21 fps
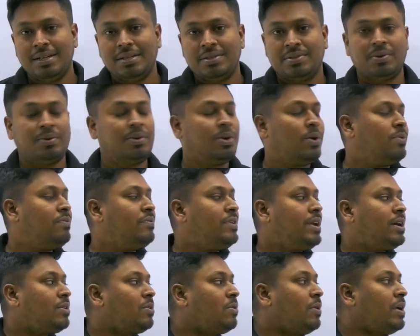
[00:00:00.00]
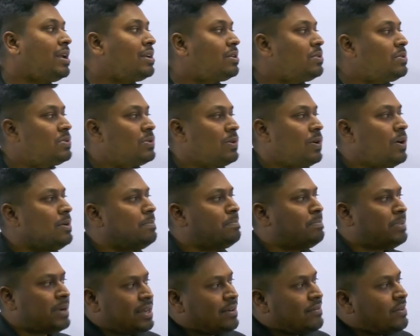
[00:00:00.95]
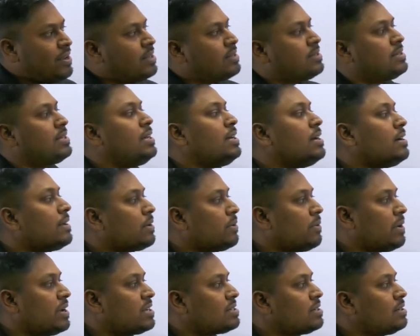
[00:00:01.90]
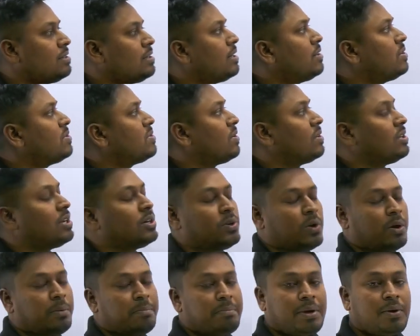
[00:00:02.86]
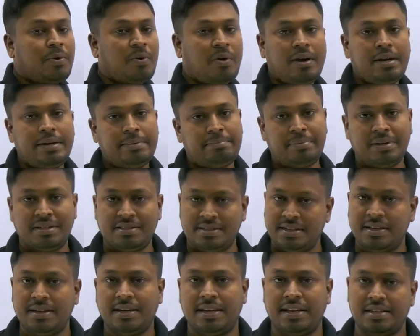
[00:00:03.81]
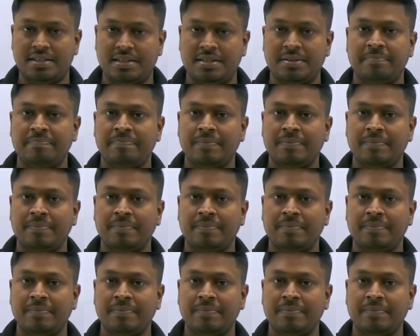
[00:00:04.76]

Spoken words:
So now we are going to solve previous year question that was on the topic called percentage,